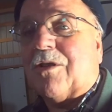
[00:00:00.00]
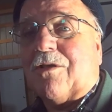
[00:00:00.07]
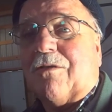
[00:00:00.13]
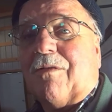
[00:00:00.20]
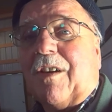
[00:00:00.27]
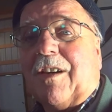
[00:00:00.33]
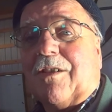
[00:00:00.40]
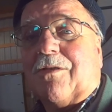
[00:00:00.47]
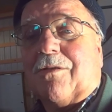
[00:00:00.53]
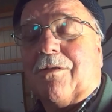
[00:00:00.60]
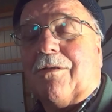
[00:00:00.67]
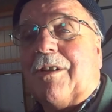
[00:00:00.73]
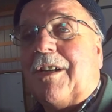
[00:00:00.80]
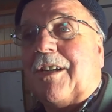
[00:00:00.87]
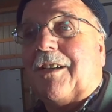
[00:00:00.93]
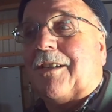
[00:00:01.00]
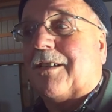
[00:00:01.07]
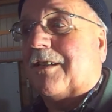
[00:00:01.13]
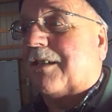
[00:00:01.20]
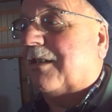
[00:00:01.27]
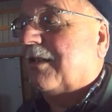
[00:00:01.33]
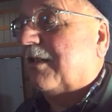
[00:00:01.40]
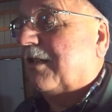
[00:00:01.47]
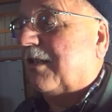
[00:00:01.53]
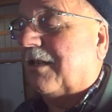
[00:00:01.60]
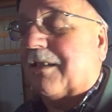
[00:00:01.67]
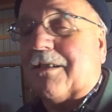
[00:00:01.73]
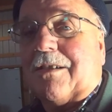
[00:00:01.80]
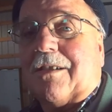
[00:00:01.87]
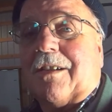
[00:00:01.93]
US of A, so
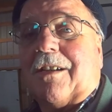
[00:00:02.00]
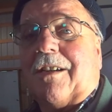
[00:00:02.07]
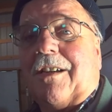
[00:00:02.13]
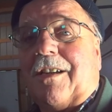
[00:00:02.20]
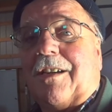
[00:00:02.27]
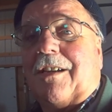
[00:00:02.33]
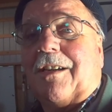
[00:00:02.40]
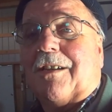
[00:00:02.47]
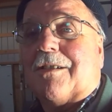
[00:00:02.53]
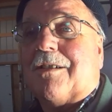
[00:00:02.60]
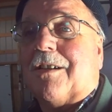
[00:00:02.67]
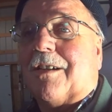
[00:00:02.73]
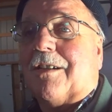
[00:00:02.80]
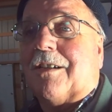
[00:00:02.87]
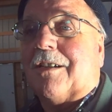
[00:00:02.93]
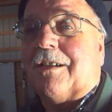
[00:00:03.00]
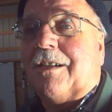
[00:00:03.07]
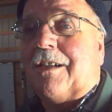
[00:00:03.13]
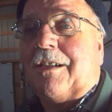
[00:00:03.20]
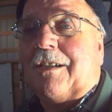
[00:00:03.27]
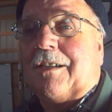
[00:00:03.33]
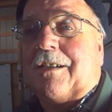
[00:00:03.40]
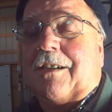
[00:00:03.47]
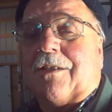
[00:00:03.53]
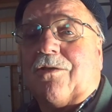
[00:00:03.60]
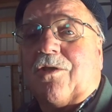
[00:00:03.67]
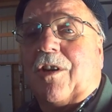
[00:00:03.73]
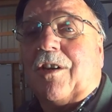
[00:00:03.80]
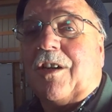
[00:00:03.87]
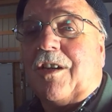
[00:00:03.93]
it's not a, a
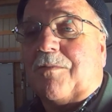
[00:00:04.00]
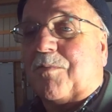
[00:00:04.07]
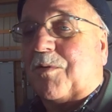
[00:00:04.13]
Chinese